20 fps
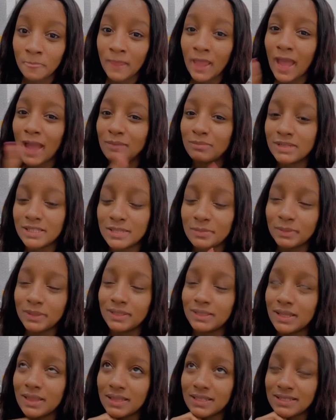I'm
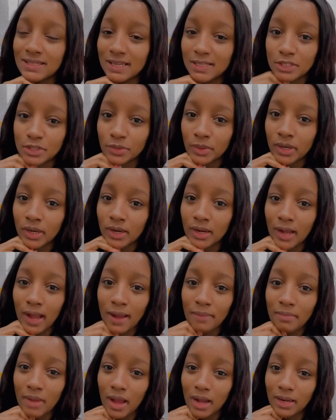disciplined in the sense where
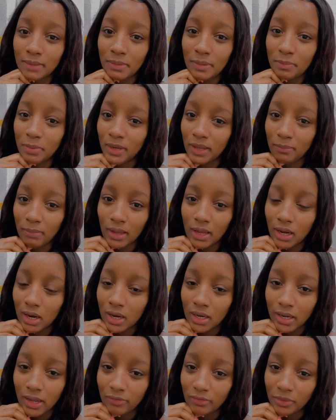I'm not going to be putting my
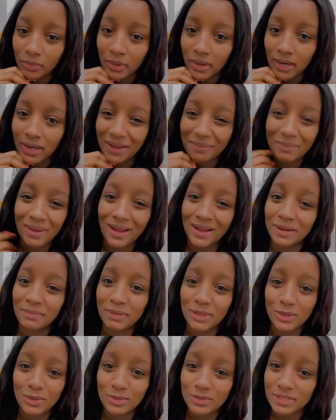card everywhere, and I'm not going to
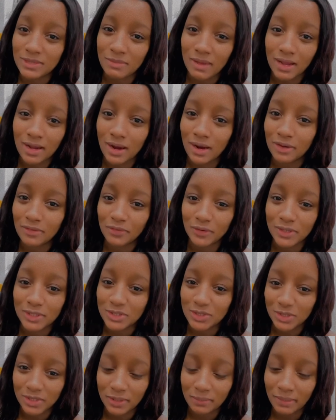be using my card for a
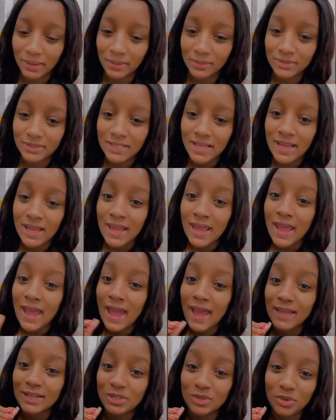certain amount.
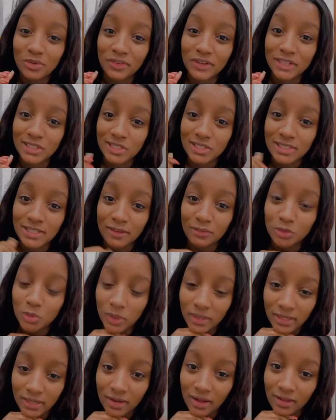And so if I just have
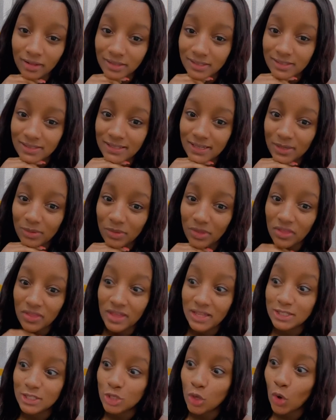$20, I know that
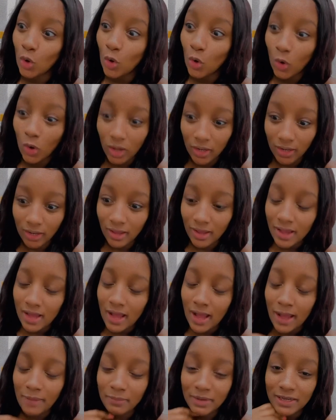that's all
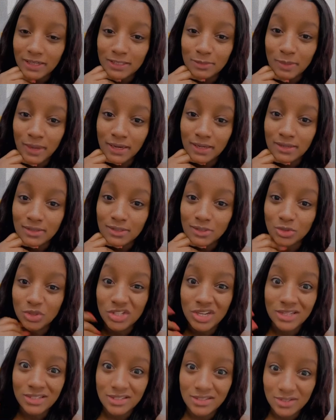I'm going to spend. So
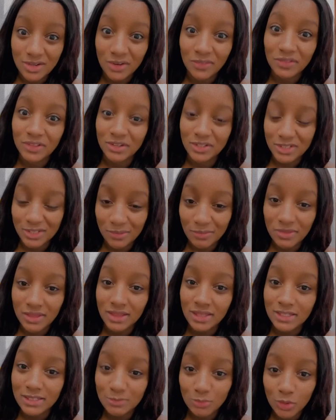chances are if there's something
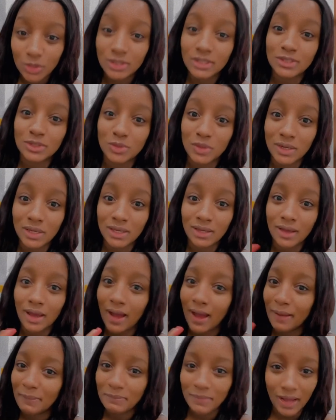that's more than 20,
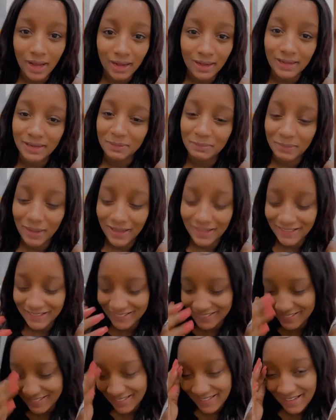I'm not going to buy
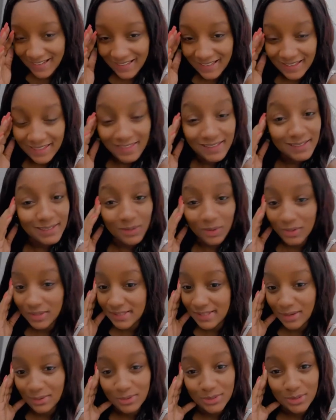it. This all
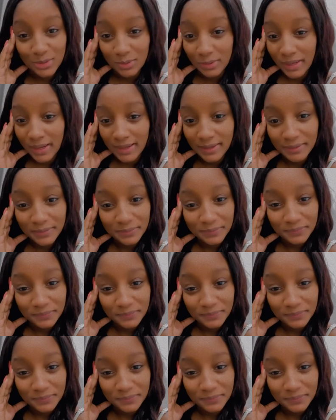sounds so bad.